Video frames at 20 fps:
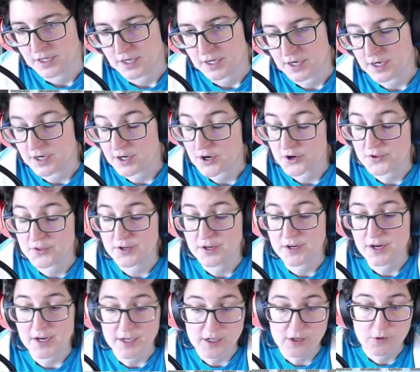Are
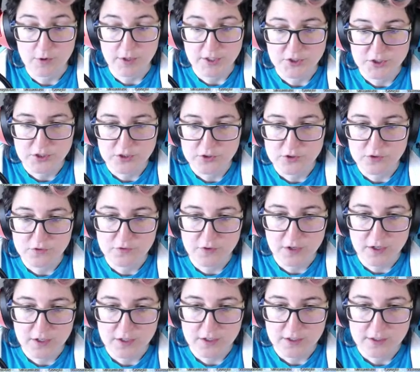there any questions so
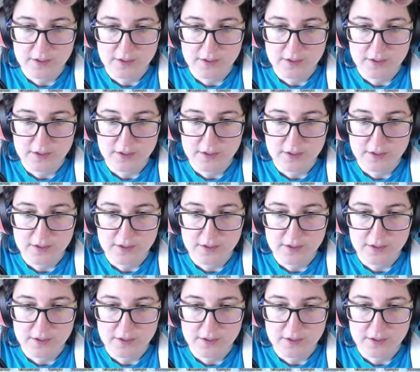far?